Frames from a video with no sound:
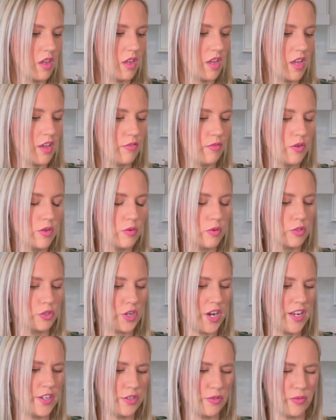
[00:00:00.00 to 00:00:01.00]
if we will
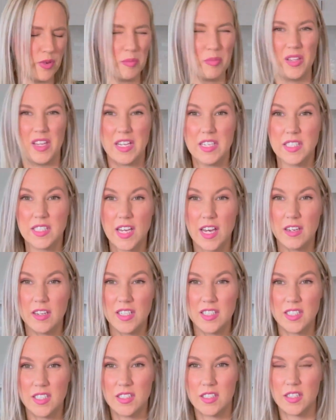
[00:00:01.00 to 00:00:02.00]
try to replace that
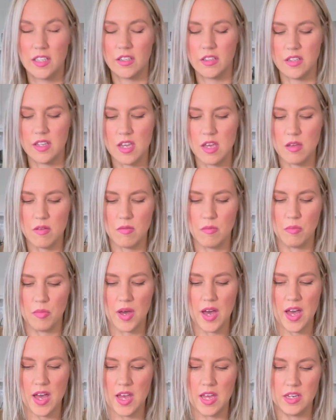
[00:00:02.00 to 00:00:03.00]
necessarily,
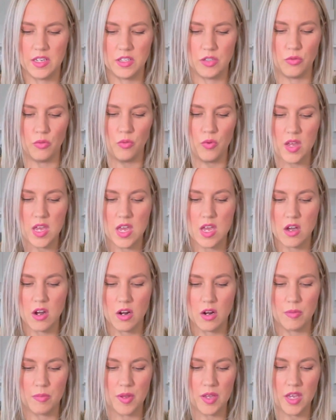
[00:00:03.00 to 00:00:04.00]
but we
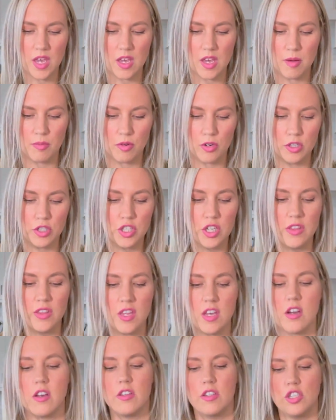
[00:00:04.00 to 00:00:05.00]
are picking up Christian
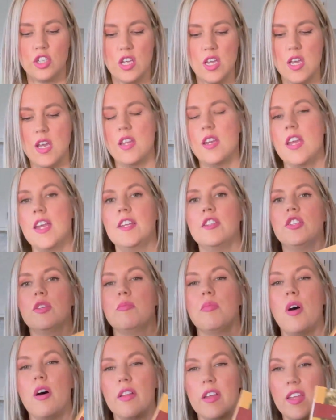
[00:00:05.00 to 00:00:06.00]
Theology and
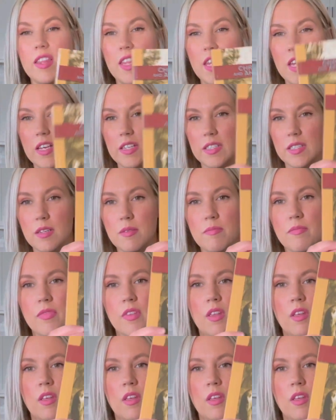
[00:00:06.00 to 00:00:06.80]
Ancient Polytheism.